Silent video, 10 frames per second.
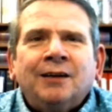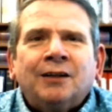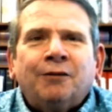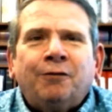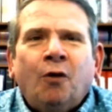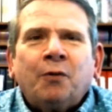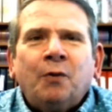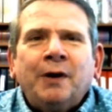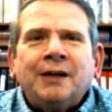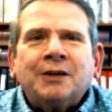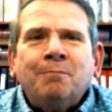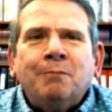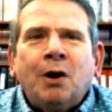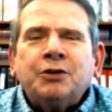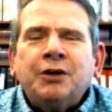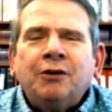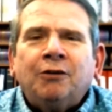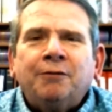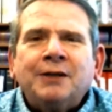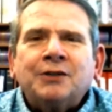The fourth one is emotional
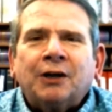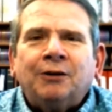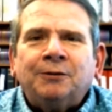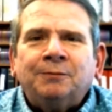physical.